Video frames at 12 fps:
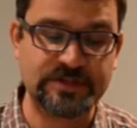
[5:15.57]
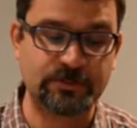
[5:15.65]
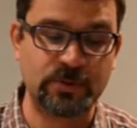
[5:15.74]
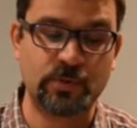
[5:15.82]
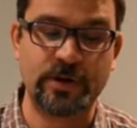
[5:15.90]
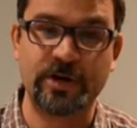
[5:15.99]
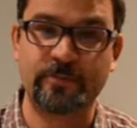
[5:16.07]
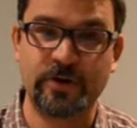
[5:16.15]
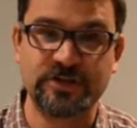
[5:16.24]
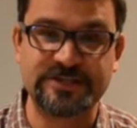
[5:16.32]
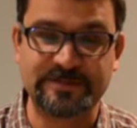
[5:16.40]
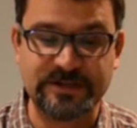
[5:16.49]
that require
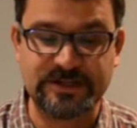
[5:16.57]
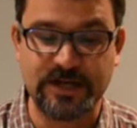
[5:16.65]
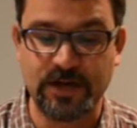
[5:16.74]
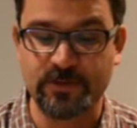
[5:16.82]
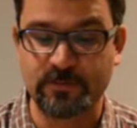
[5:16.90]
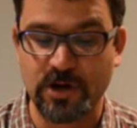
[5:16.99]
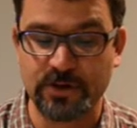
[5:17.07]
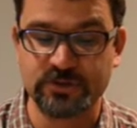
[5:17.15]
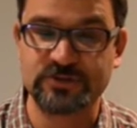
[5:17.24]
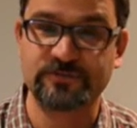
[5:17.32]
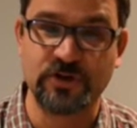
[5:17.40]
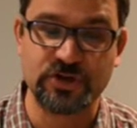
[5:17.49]
proximity to other models
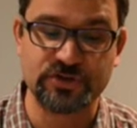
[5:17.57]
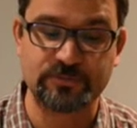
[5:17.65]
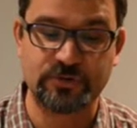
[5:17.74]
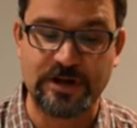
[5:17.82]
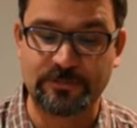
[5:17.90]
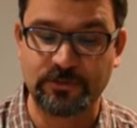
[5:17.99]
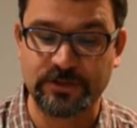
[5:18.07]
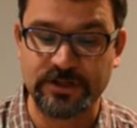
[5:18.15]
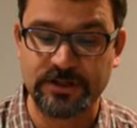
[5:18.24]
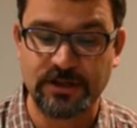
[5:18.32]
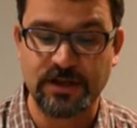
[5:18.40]
to function properly.